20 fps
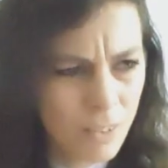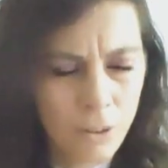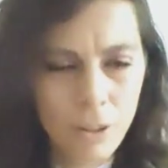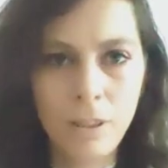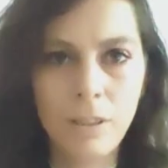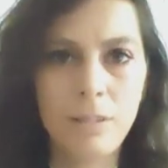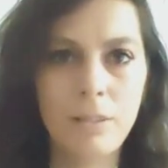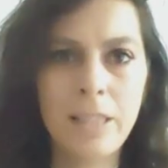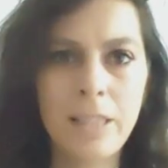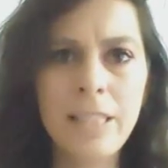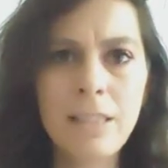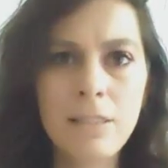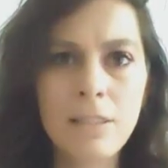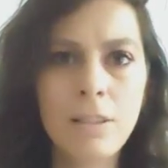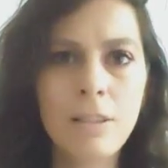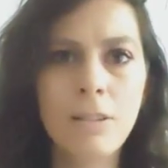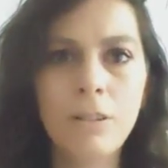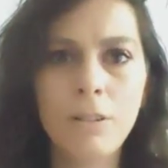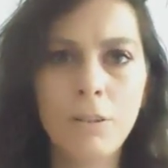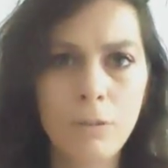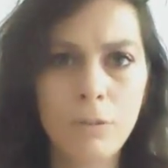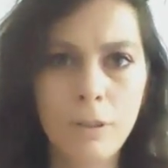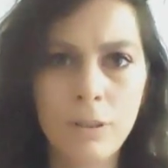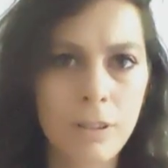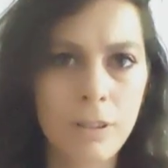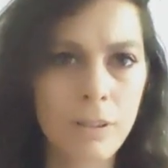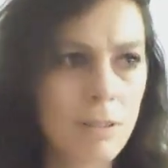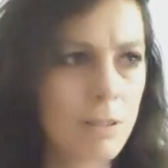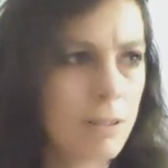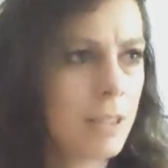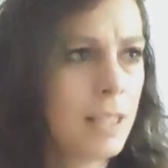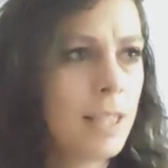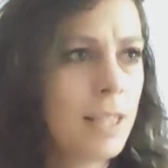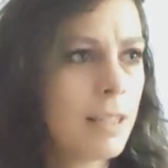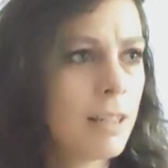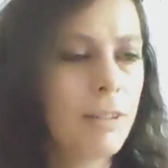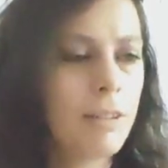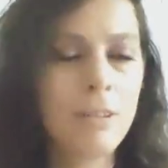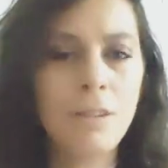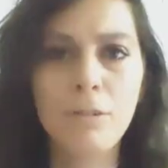They're going to sense it on you. They're going to see
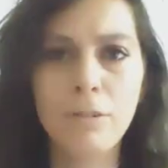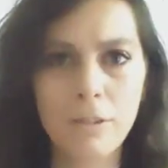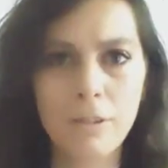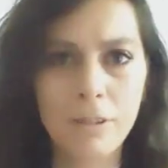it on you.